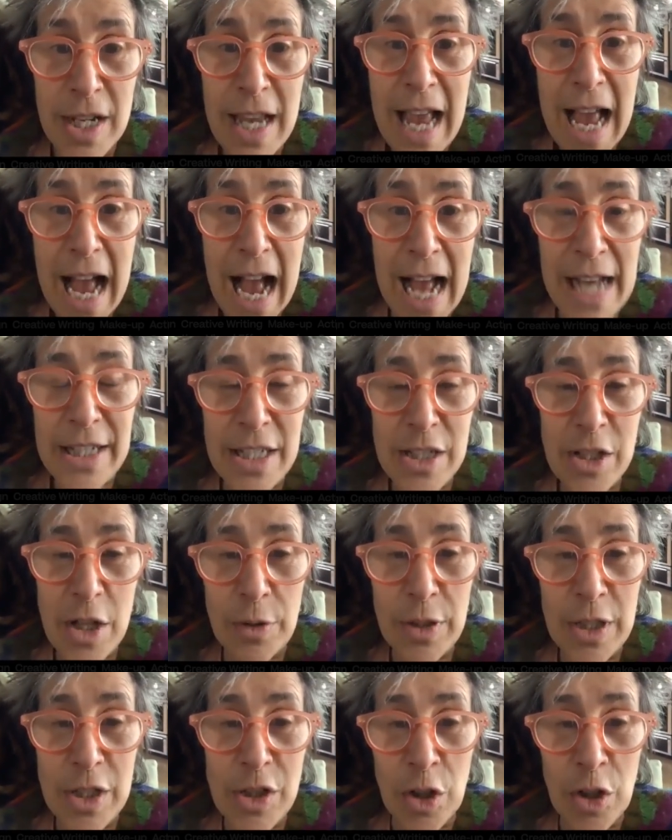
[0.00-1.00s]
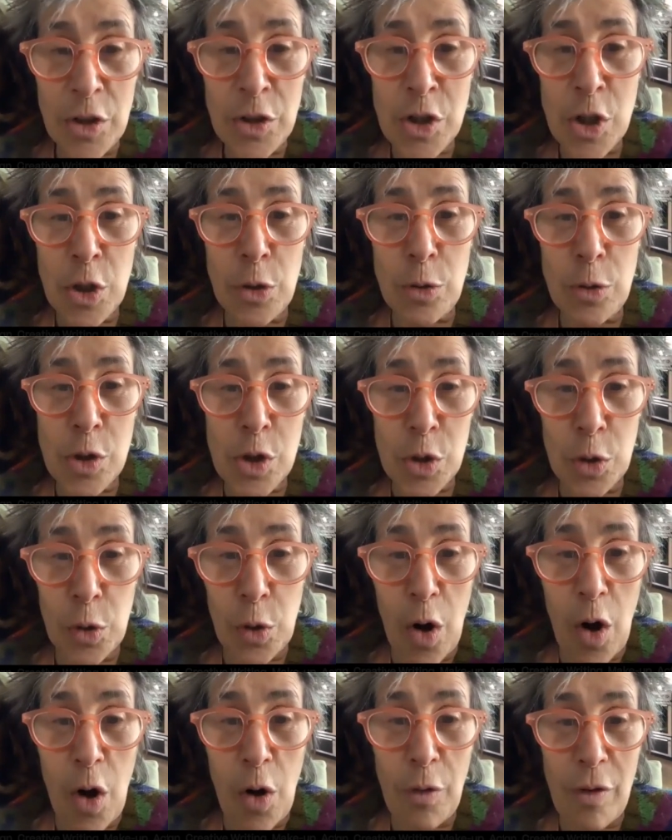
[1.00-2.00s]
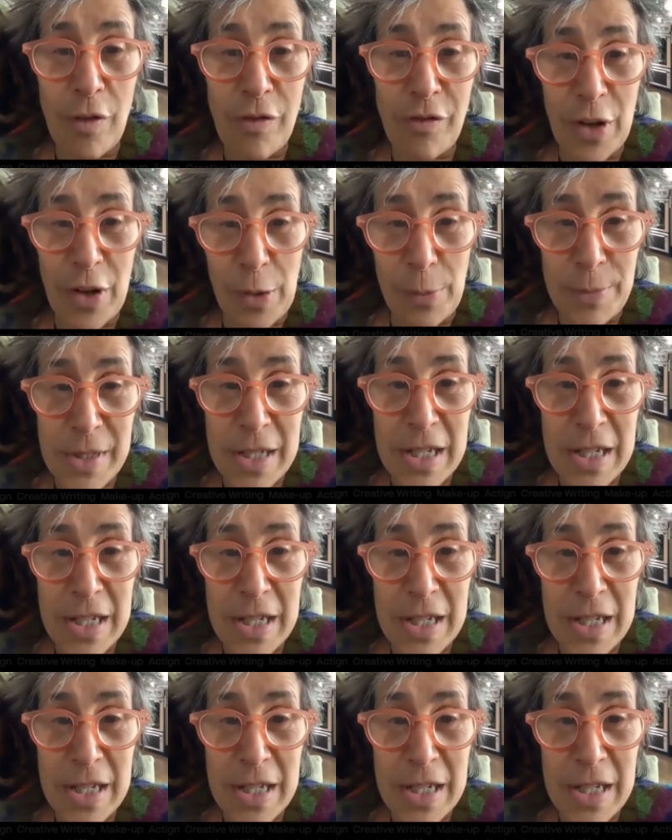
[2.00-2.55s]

and he'd only done 2 short horror films.